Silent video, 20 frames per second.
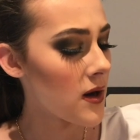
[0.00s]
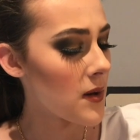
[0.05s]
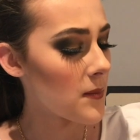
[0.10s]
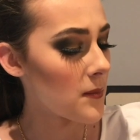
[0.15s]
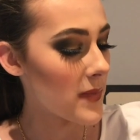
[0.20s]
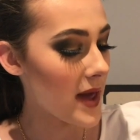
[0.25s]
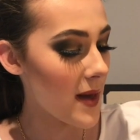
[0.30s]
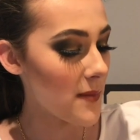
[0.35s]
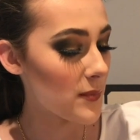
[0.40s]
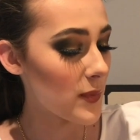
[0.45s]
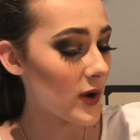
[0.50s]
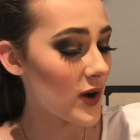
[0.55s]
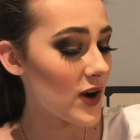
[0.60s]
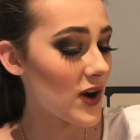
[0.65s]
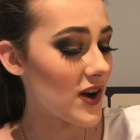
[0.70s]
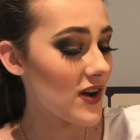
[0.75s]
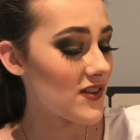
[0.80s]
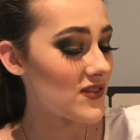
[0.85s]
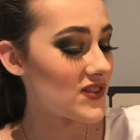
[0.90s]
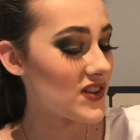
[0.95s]
member
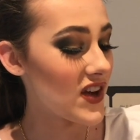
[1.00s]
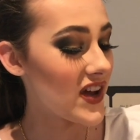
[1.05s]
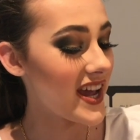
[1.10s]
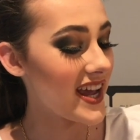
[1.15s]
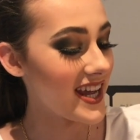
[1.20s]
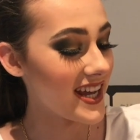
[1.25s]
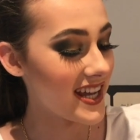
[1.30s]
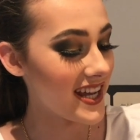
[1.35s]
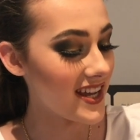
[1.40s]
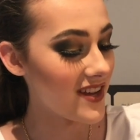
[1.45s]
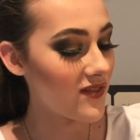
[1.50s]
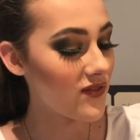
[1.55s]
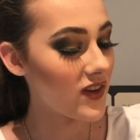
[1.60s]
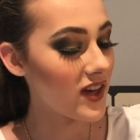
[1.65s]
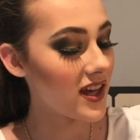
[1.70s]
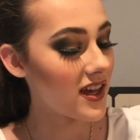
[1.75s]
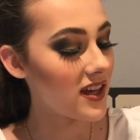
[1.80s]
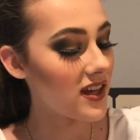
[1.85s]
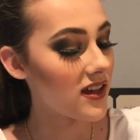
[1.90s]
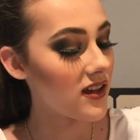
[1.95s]
of the
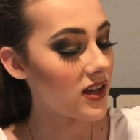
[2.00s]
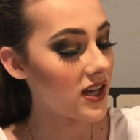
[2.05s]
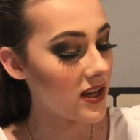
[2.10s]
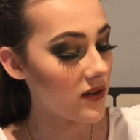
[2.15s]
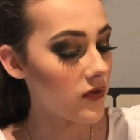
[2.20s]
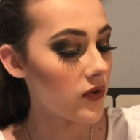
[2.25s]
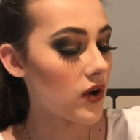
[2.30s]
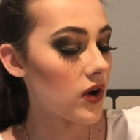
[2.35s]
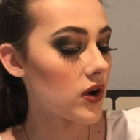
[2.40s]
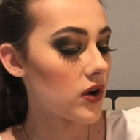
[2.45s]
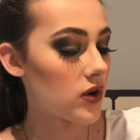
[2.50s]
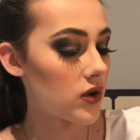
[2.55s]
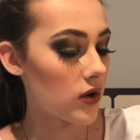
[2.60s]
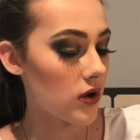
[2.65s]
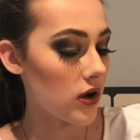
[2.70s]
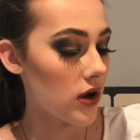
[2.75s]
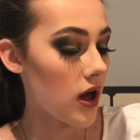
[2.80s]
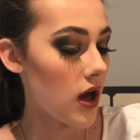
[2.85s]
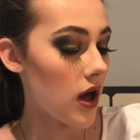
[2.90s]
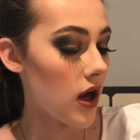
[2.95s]
ever
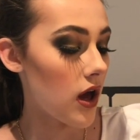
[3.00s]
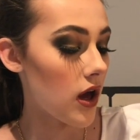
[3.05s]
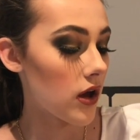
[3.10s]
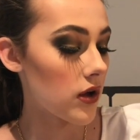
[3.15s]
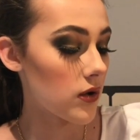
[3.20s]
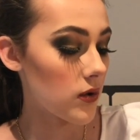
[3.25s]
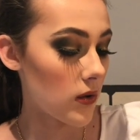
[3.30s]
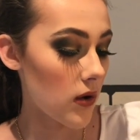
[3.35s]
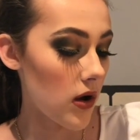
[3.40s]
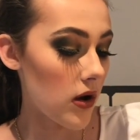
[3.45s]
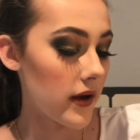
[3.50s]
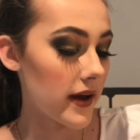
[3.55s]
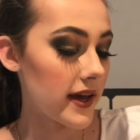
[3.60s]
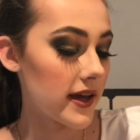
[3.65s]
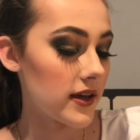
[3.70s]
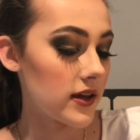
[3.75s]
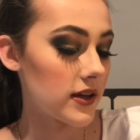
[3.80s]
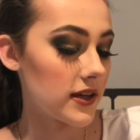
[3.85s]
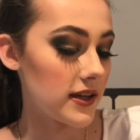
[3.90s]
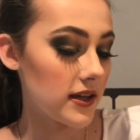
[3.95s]

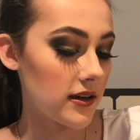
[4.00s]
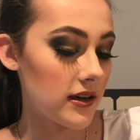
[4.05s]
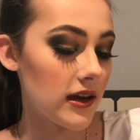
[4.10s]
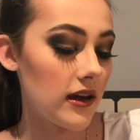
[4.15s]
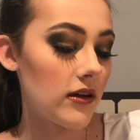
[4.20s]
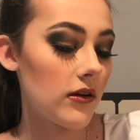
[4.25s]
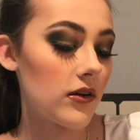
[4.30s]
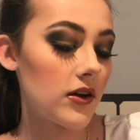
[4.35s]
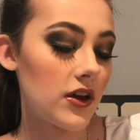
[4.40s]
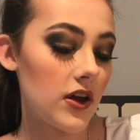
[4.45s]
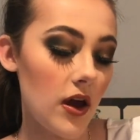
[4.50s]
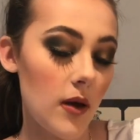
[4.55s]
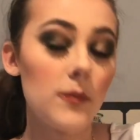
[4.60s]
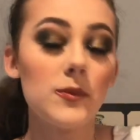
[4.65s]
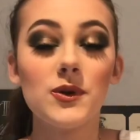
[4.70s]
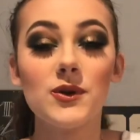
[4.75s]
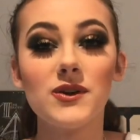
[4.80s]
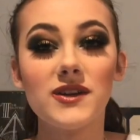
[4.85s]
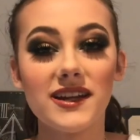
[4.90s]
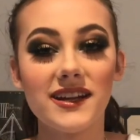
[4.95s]
growing GeekGear
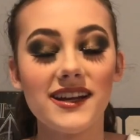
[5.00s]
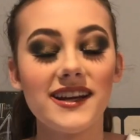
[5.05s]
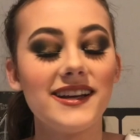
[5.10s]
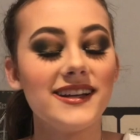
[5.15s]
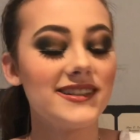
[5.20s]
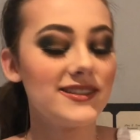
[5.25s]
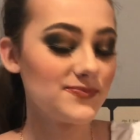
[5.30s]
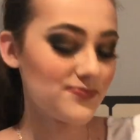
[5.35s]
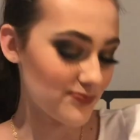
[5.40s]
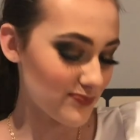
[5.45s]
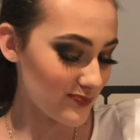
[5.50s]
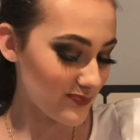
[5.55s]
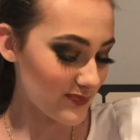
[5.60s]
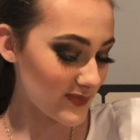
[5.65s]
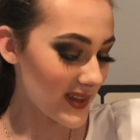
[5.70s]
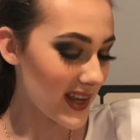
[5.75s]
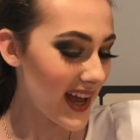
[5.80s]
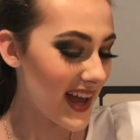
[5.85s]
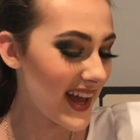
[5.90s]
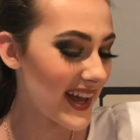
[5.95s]
community.
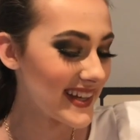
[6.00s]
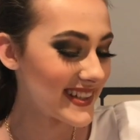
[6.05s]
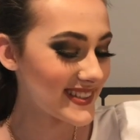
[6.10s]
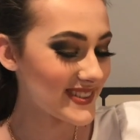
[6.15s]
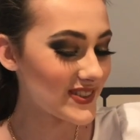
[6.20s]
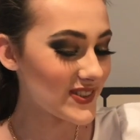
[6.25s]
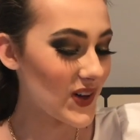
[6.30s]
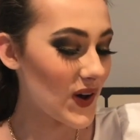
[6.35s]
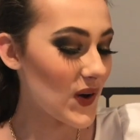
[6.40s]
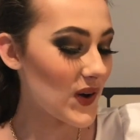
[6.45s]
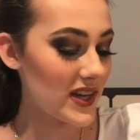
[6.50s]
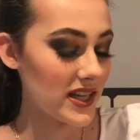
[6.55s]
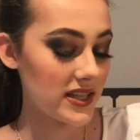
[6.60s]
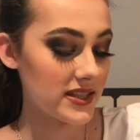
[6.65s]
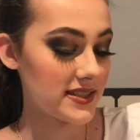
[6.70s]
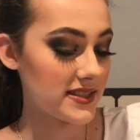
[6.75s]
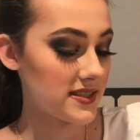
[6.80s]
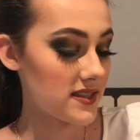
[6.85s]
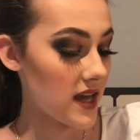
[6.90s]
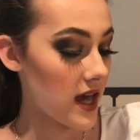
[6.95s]
So
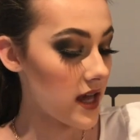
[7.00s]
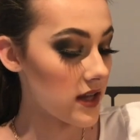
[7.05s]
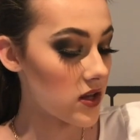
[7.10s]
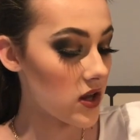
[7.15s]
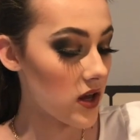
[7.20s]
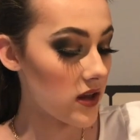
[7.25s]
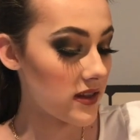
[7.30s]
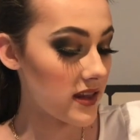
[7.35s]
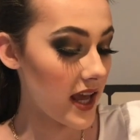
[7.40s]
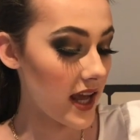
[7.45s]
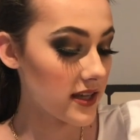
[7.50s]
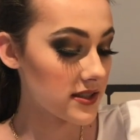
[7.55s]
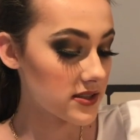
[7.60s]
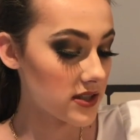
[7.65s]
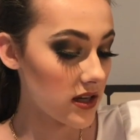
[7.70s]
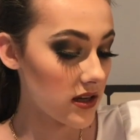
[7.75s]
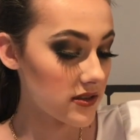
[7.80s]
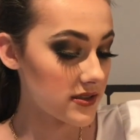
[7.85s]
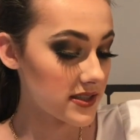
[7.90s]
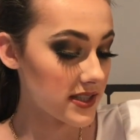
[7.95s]
it said an
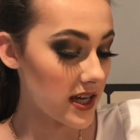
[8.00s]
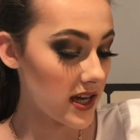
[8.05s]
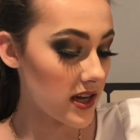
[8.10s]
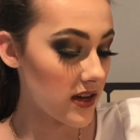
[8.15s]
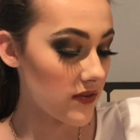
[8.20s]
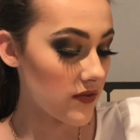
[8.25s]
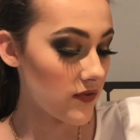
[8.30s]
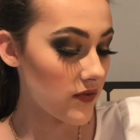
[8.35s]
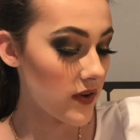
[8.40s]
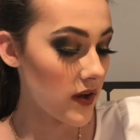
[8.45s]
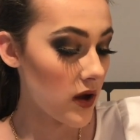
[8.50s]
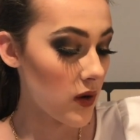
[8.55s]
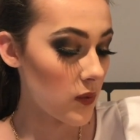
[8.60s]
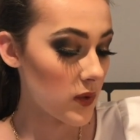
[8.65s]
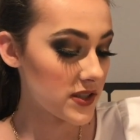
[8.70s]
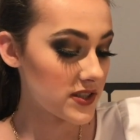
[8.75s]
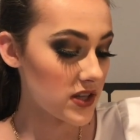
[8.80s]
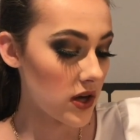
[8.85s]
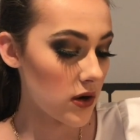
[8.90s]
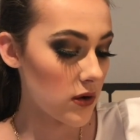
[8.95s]
exclusive
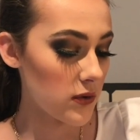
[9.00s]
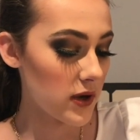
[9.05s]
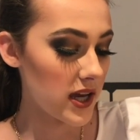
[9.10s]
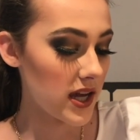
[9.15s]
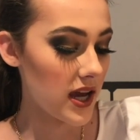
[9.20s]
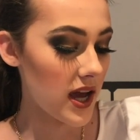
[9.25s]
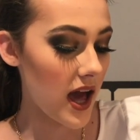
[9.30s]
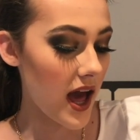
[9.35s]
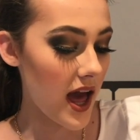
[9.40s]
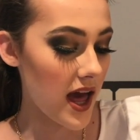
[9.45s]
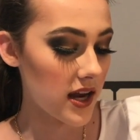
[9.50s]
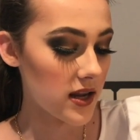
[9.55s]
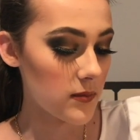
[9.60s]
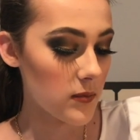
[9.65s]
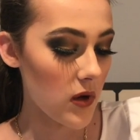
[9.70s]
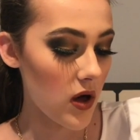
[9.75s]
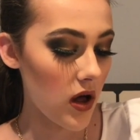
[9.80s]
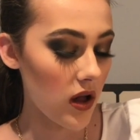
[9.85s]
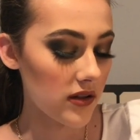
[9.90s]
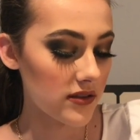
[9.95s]
Wizardry
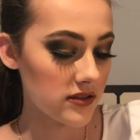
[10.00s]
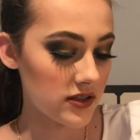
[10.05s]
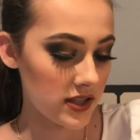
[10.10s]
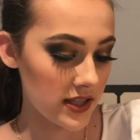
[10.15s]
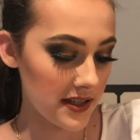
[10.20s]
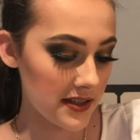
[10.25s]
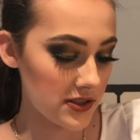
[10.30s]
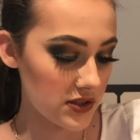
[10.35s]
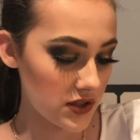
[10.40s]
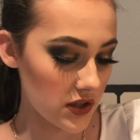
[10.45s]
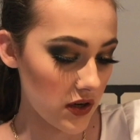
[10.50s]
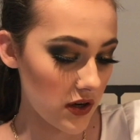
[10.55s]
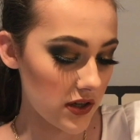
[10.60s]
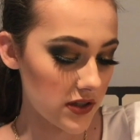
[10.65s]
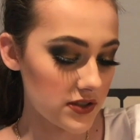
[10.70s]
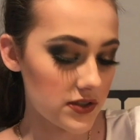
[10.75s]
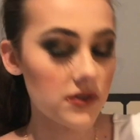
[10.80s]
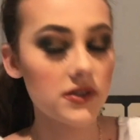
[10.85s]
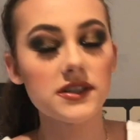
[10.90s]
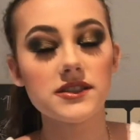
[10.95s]
animal
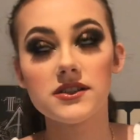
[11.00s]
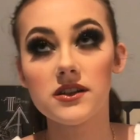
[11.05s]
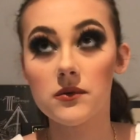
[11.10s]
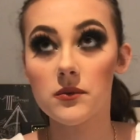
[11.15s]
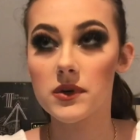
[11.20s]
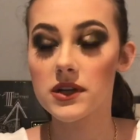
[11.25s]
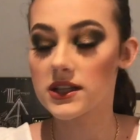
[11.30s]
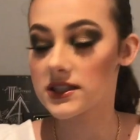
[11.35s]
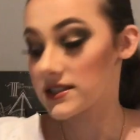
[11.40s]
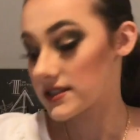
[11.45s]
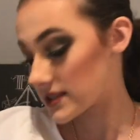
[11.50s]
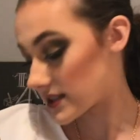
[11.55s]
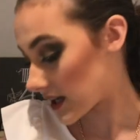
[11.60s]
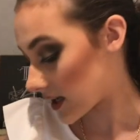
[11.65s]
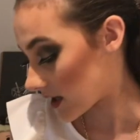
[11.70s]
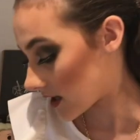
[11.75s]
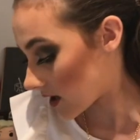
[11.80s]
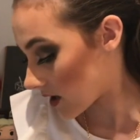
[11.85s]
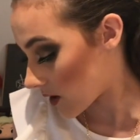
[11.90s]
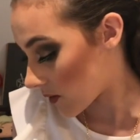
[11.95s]
t-shirt, so it's not really
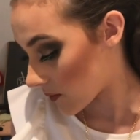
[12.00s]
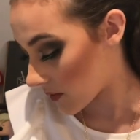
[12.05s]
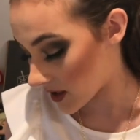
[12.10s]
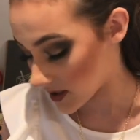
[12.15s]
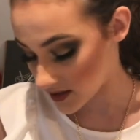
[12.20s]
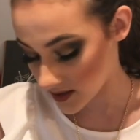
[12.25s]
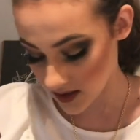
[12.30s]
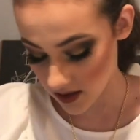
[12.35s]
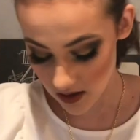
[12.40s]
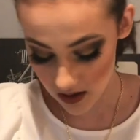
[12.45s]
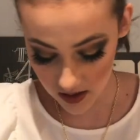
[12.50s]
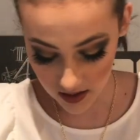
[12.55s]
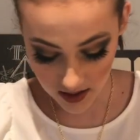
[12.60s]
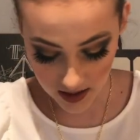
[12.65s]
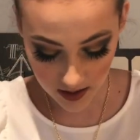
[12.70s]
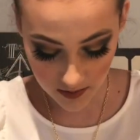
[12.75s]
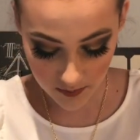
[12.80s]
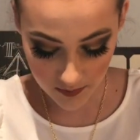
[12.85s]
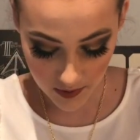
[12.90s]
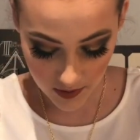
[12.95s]
said what's on
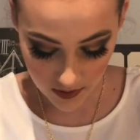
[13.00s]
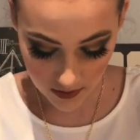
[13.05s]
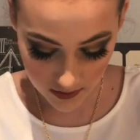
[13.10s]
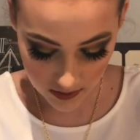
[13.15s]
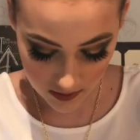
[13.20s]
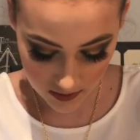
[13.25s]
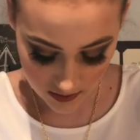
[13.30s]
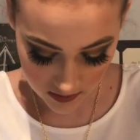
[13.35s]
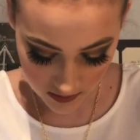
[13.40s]
it, but